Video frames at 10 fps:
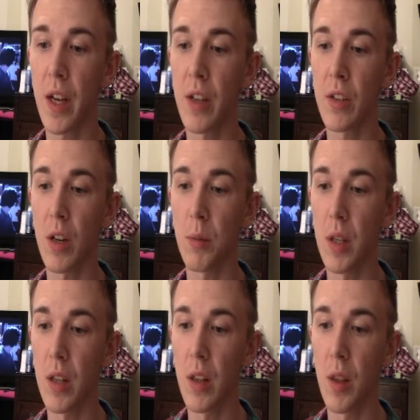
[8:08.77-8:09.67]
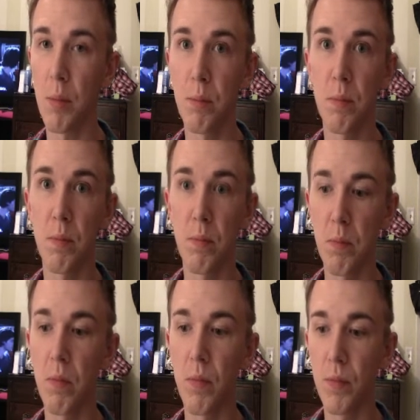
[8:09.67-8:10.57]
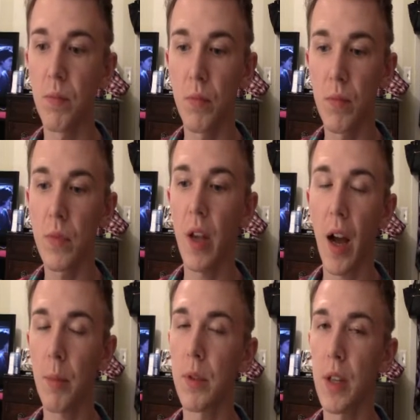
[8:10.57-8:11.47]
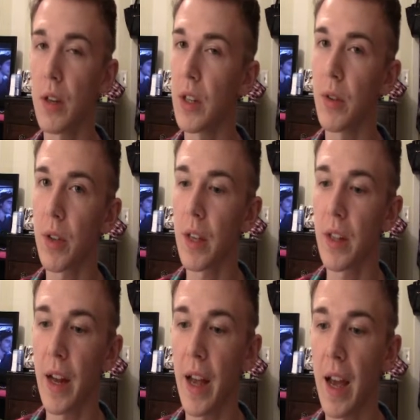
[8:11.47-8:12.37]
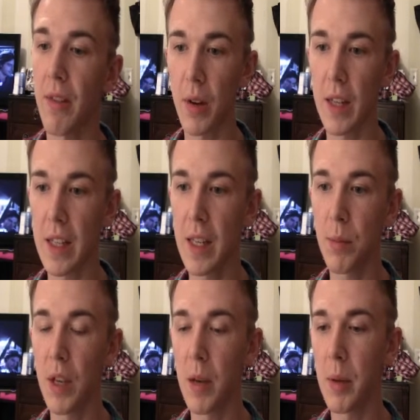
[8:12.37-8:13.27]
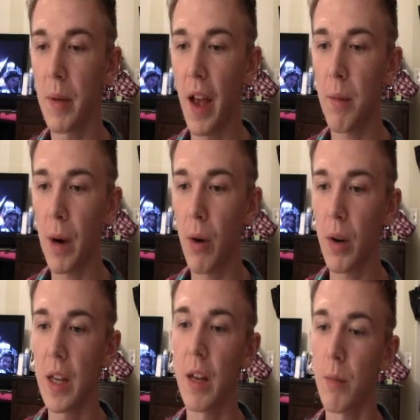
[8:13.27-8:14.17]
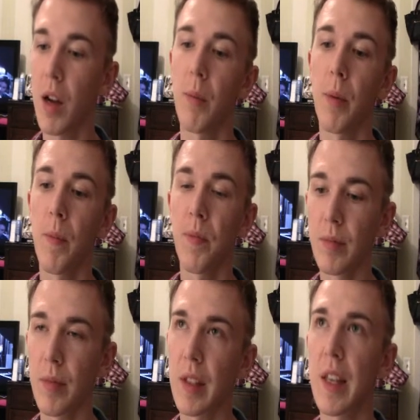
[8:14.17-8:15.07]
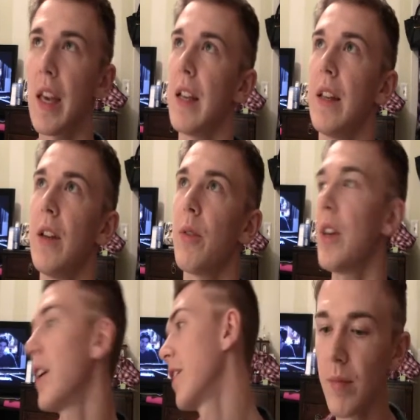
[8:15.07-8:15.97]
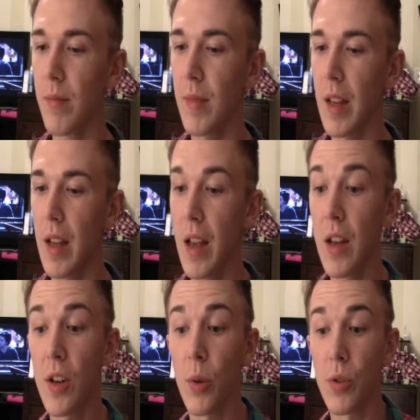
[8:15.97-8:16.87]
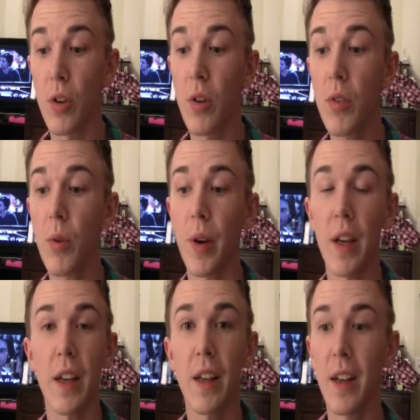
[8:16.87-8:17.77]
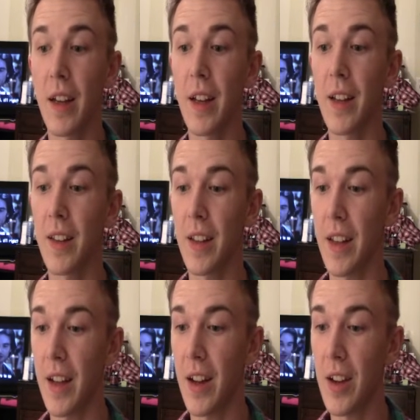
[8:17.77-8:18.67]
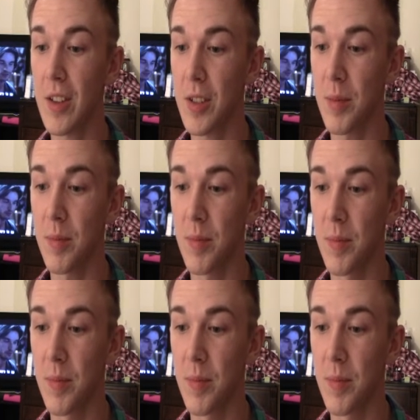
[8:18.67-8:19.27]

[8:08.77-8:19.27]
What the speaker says: is going to be the top tier Nidoking that I have. And I'm going to keep him and power him up. The King Nidoking. Knows Earthquake. Awesome.